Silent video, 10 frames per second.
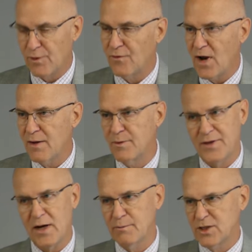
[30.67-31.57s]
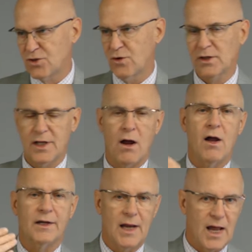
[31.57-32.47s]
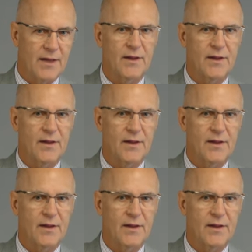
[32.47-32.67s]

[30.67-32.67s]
provide, but that'll be strictly online.